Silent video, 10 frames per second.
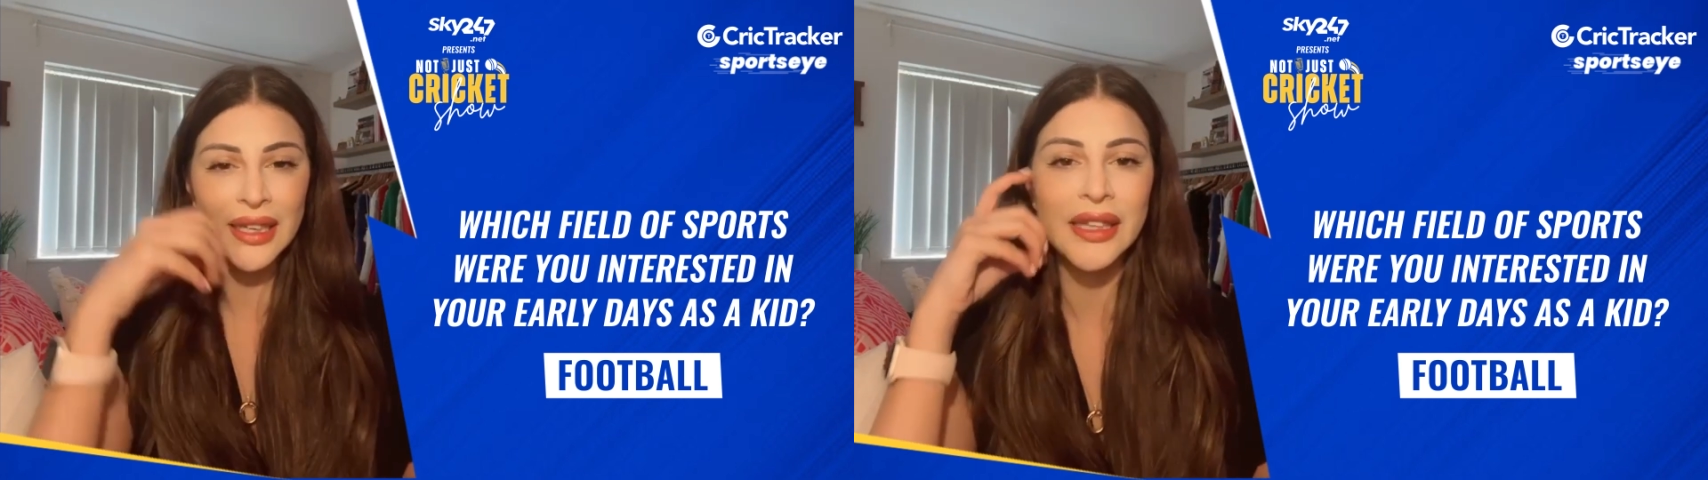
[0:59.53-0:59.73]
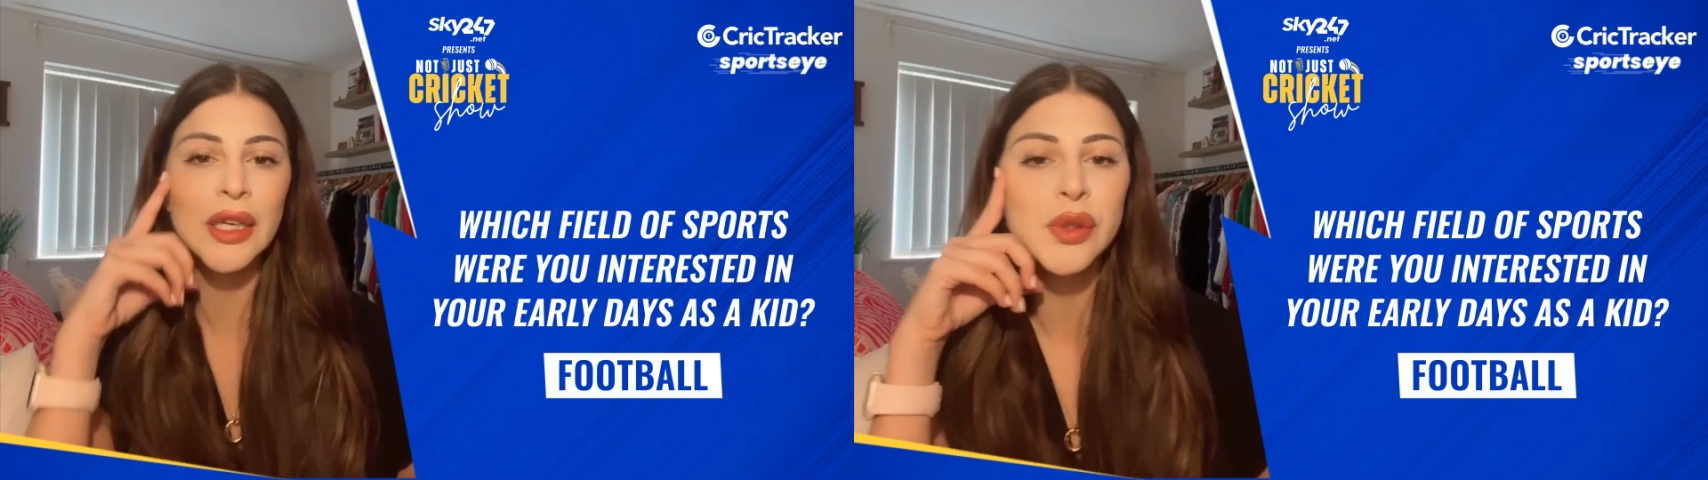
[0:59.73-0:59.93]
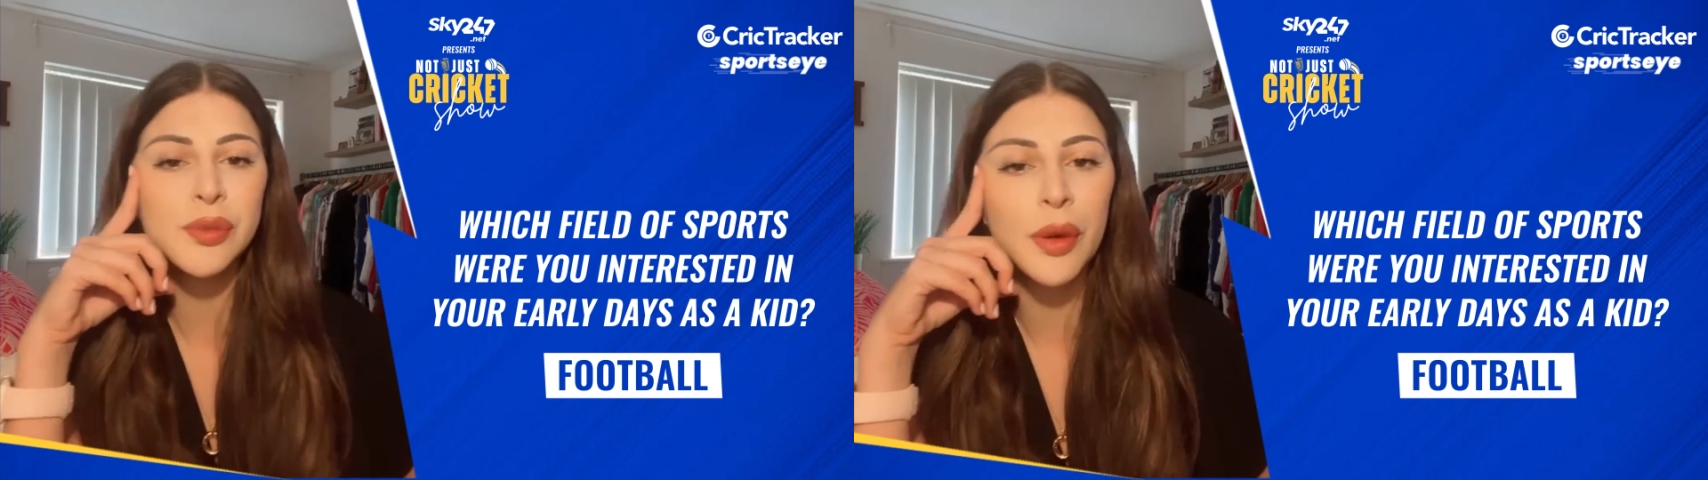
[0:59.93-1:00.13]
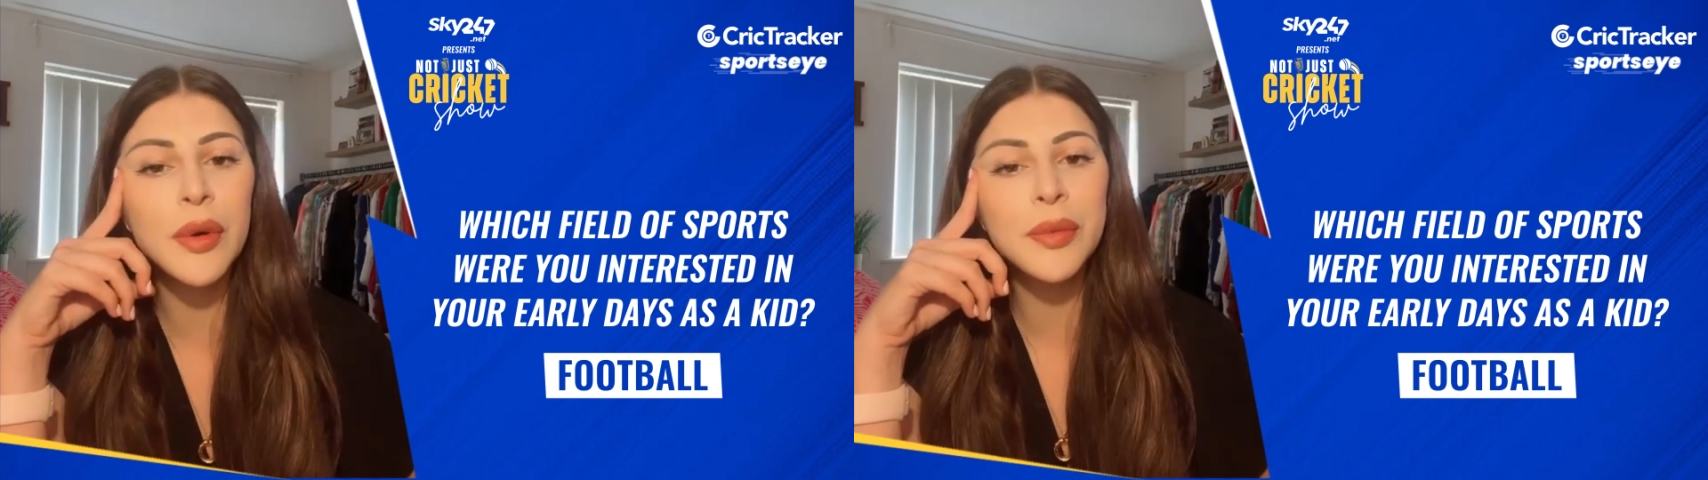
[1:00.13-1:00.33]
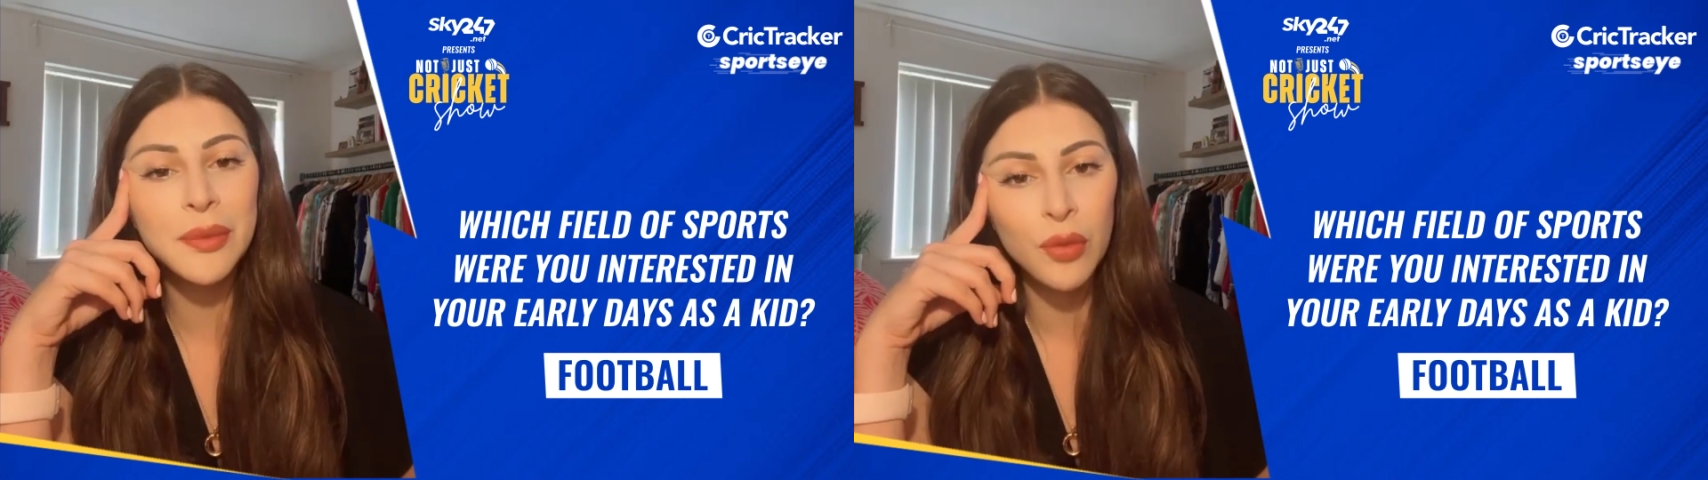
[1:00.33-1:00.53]
I think it was
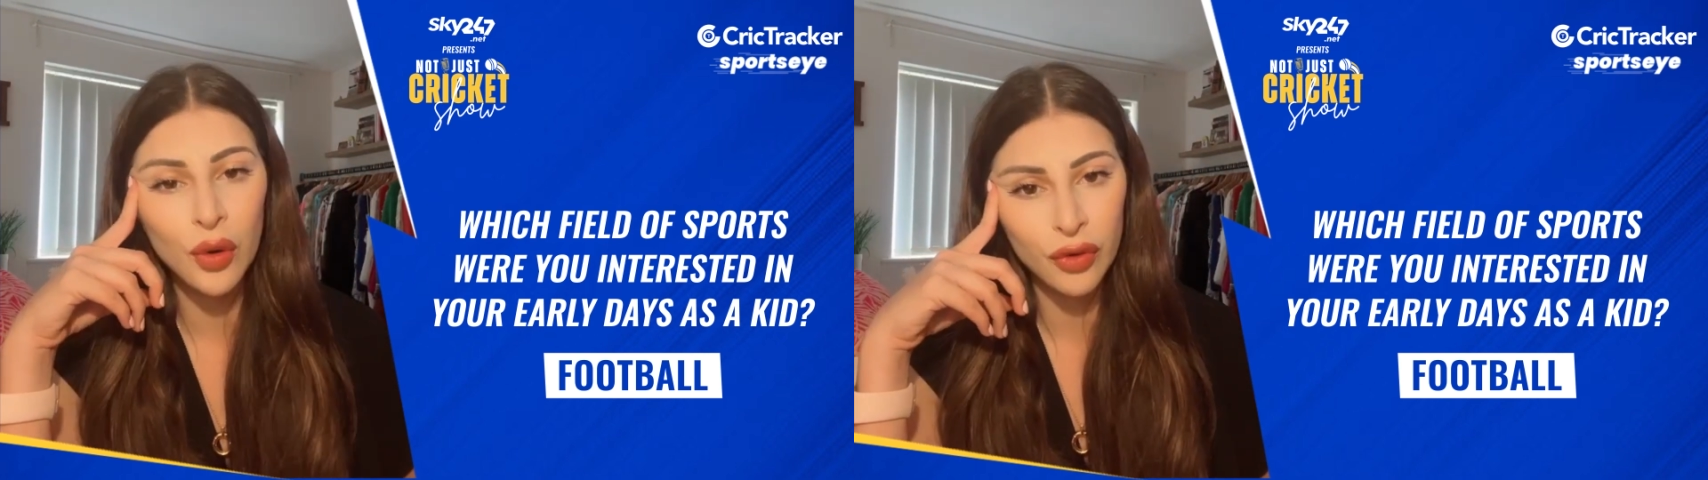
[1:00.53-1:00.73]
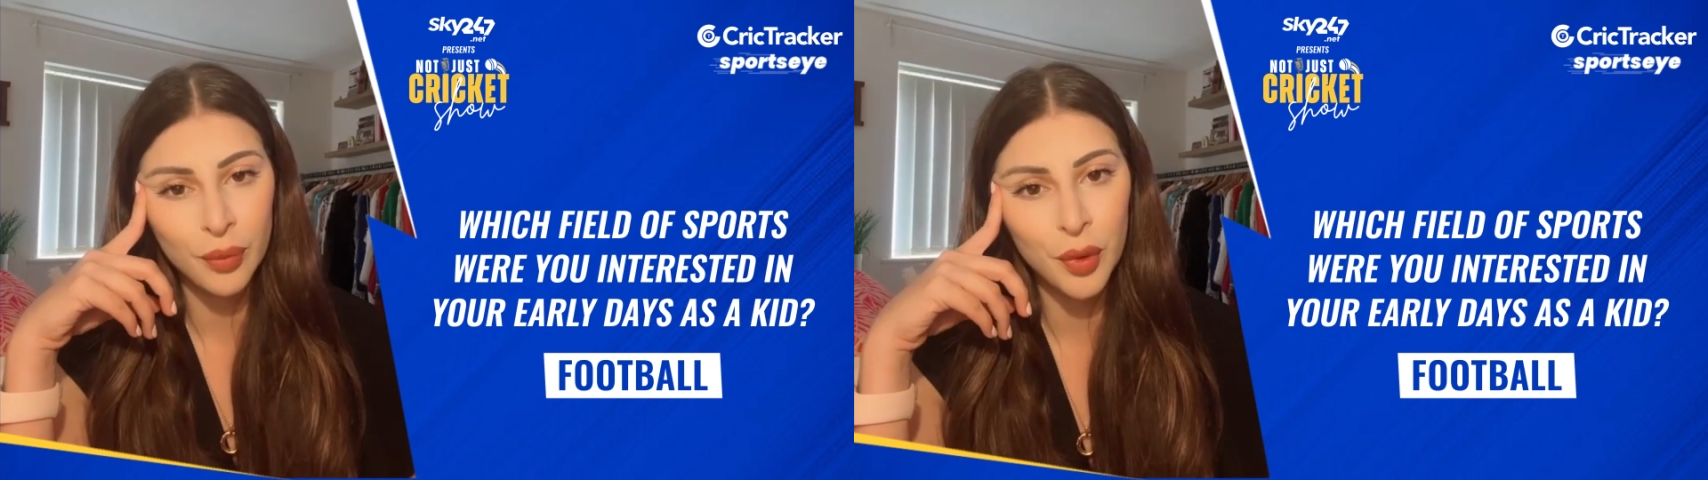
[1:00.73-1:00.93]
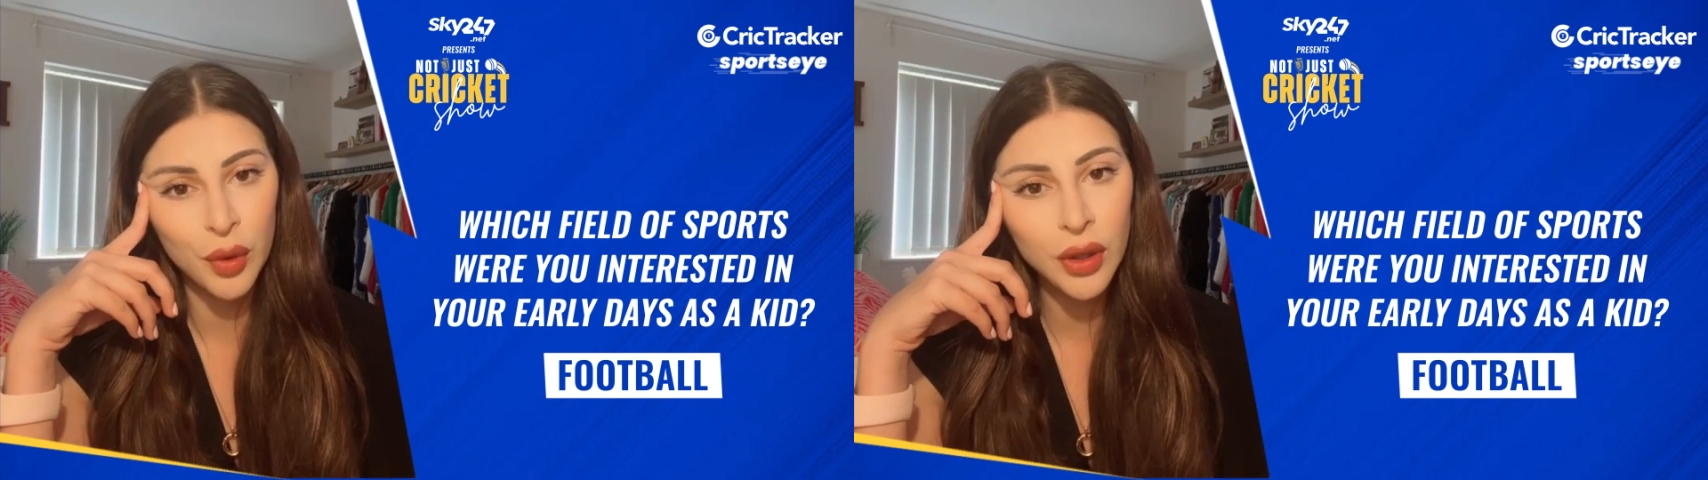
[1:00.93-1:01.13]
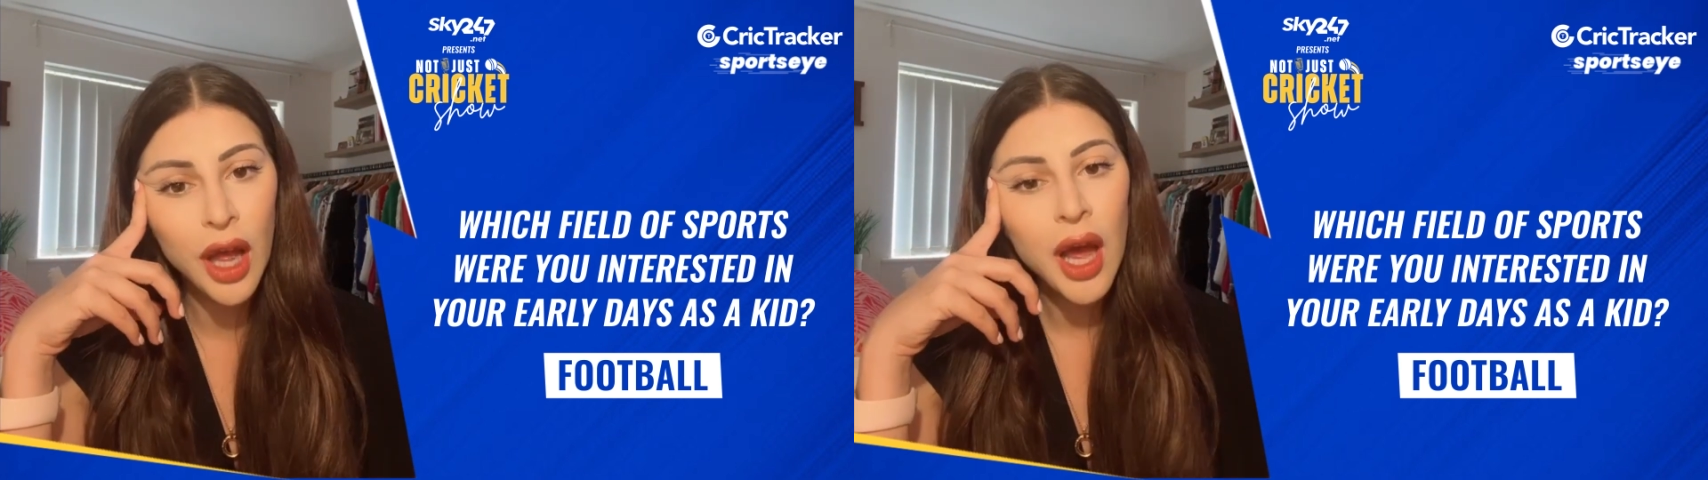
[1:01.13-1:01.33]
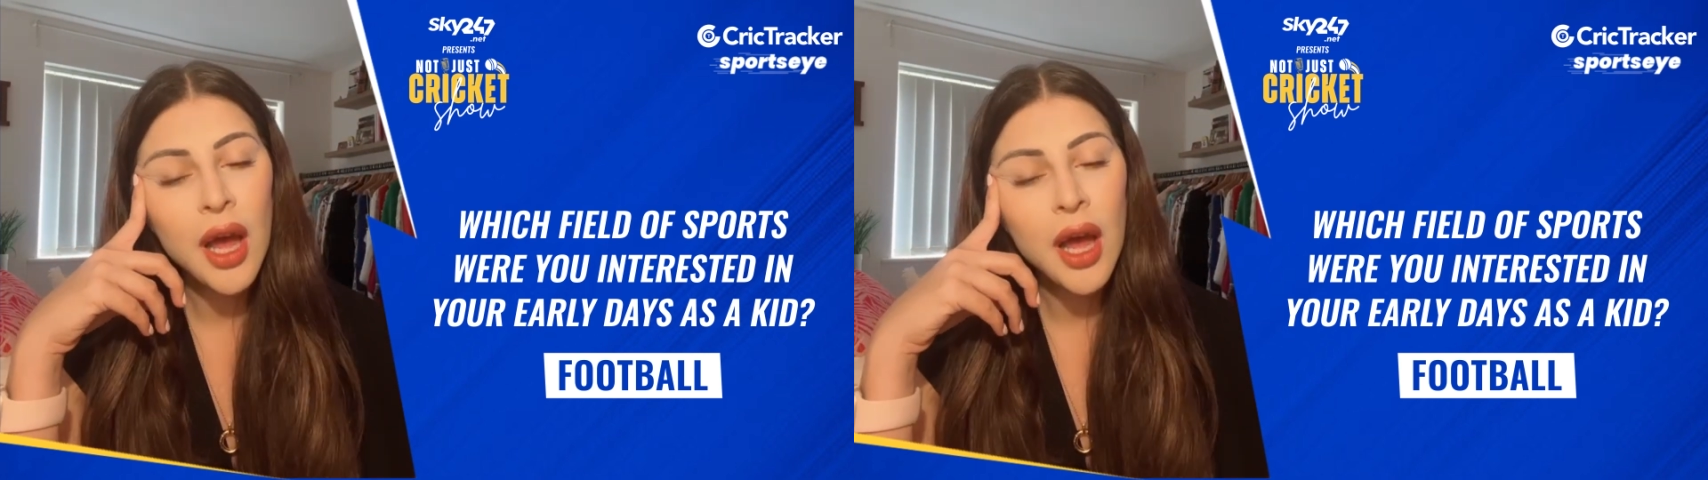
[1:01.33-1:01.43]
probably more football.